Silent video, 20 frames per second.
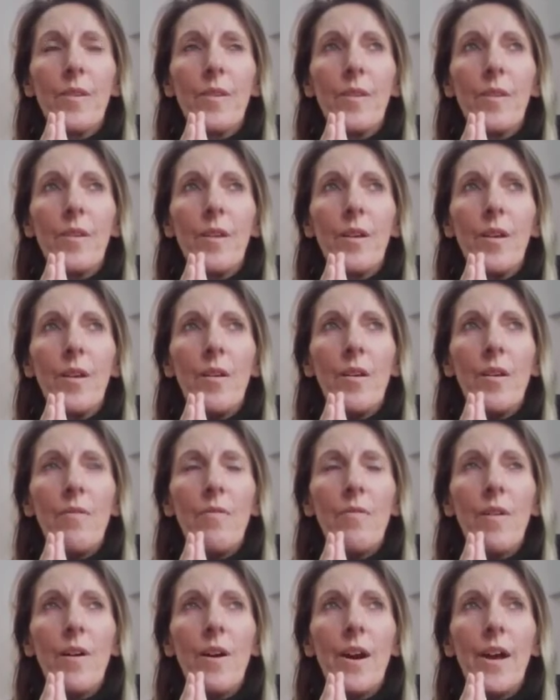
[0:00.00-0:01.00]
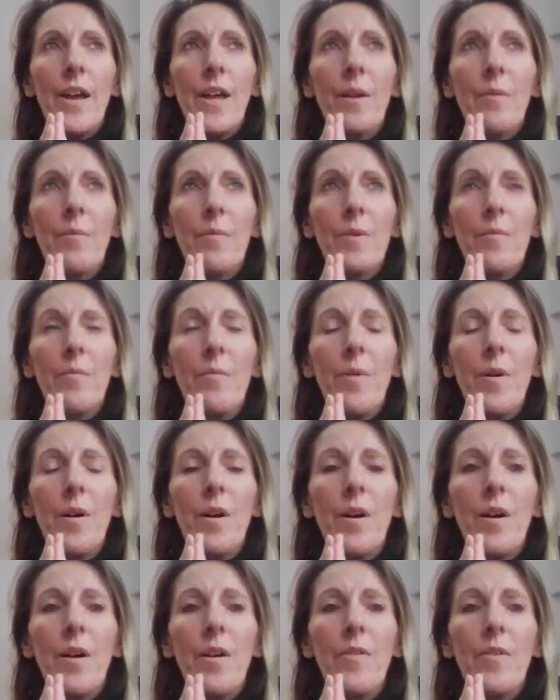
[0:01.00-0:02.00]
And the Holy Fire helps to
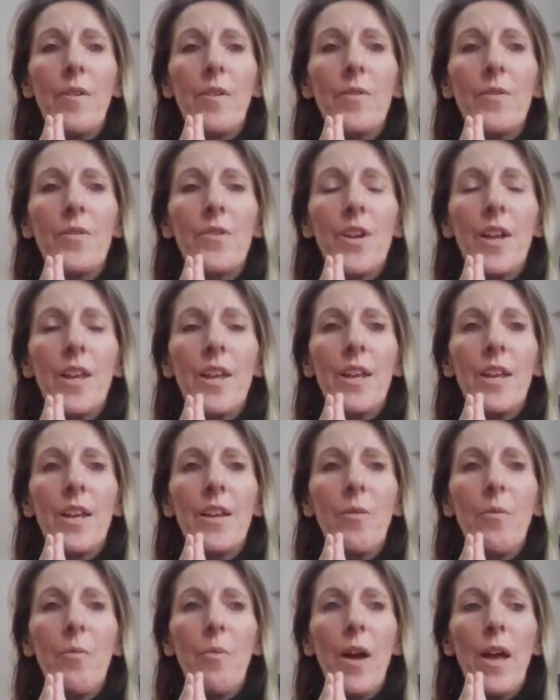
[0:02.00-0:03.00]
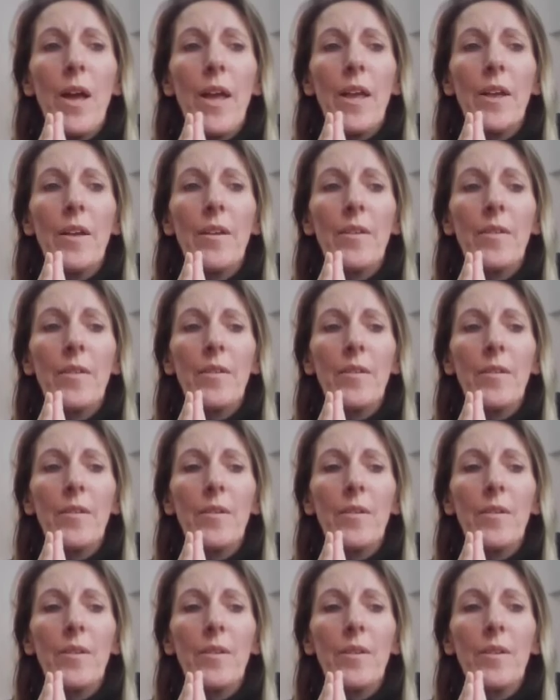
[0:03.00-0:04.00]
burn those gently away.
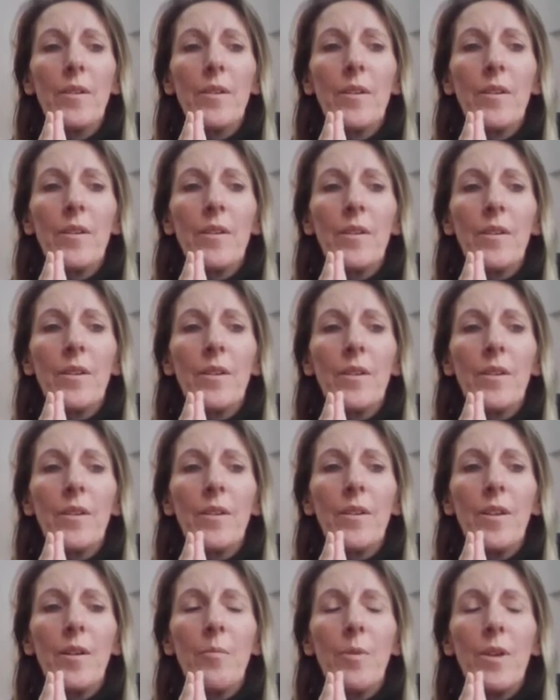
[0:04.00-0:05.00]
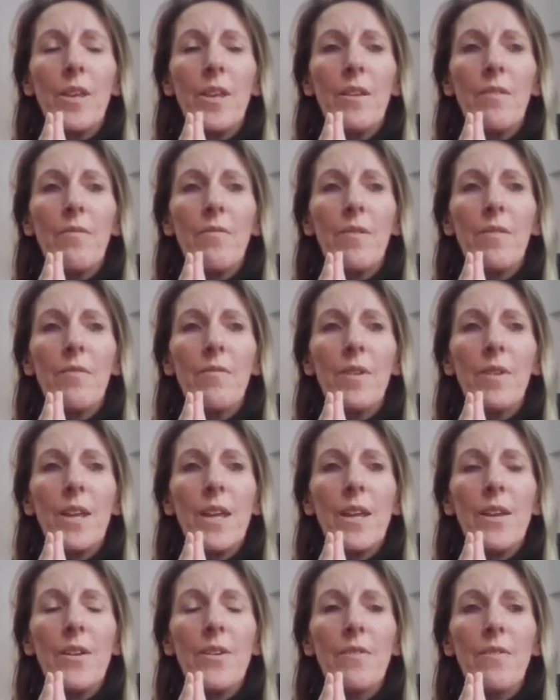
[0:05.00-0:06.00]
They'll be different for
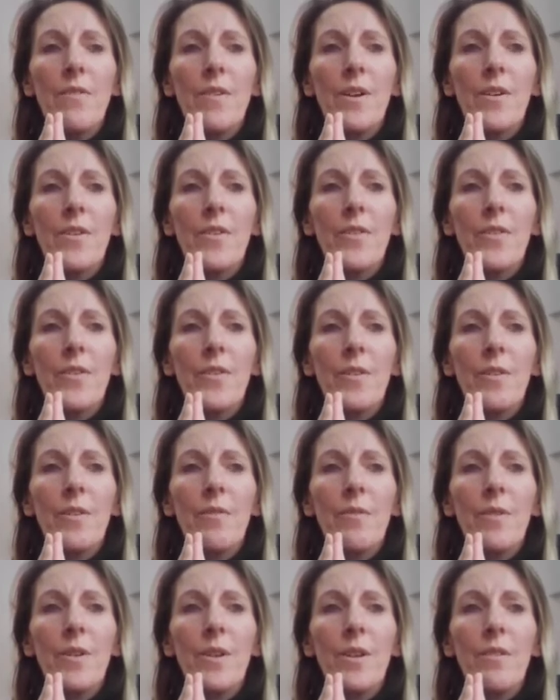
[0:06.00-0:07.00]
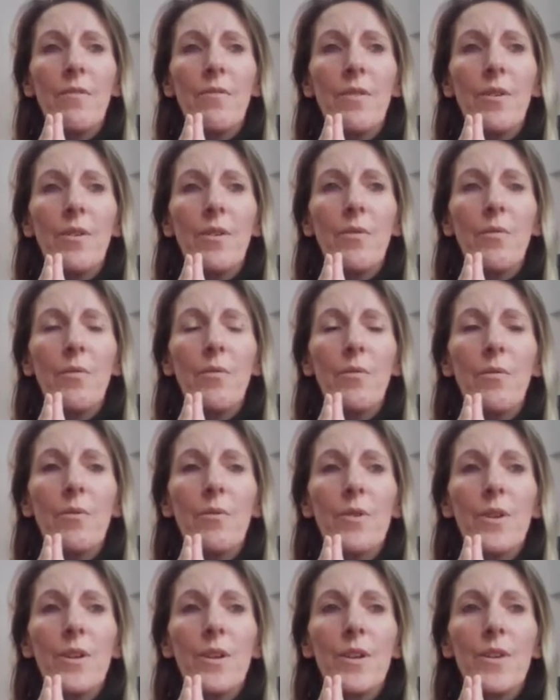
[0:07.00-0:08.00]
each of us, different
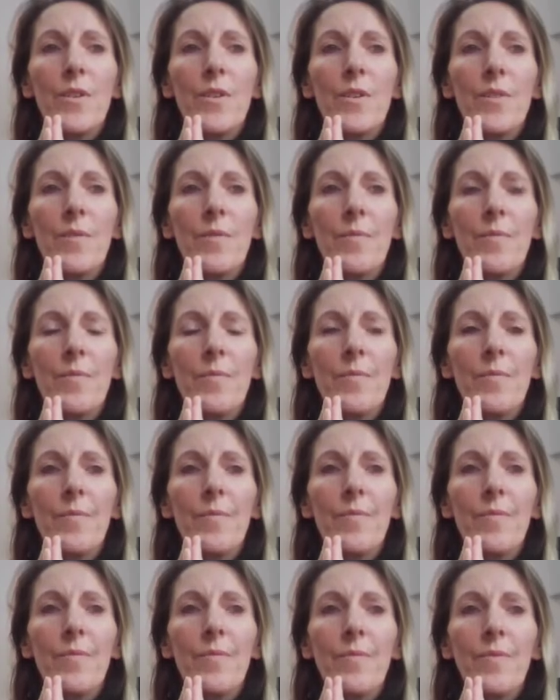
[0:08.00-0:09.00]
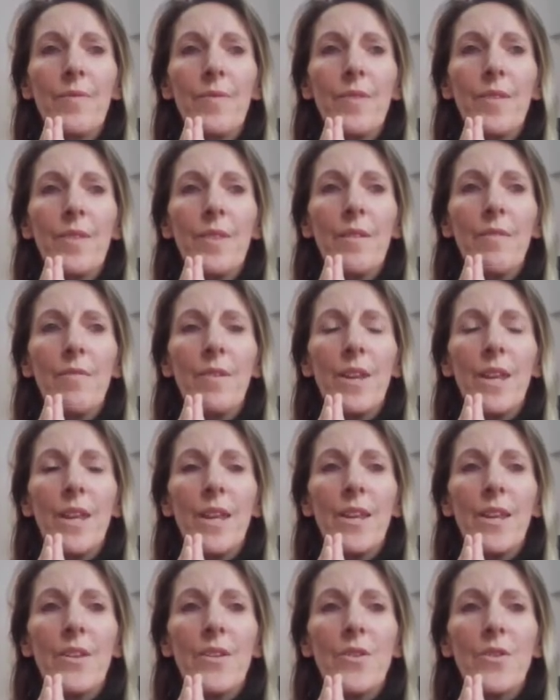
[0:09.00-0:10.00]
causes, different
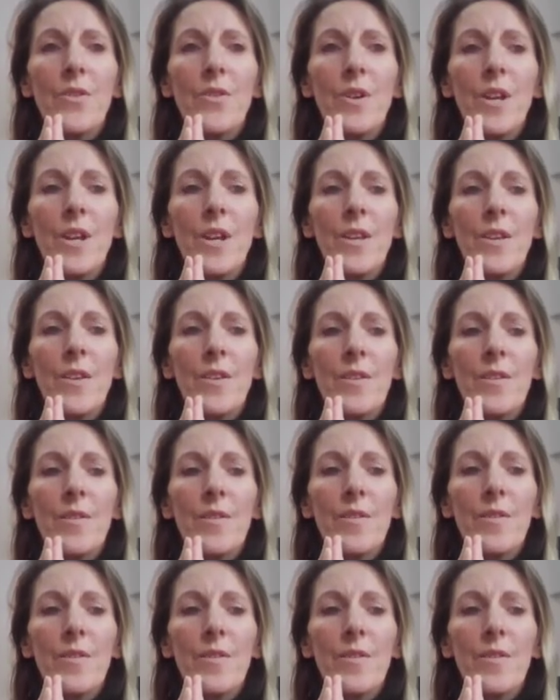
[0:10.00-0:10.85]
histories.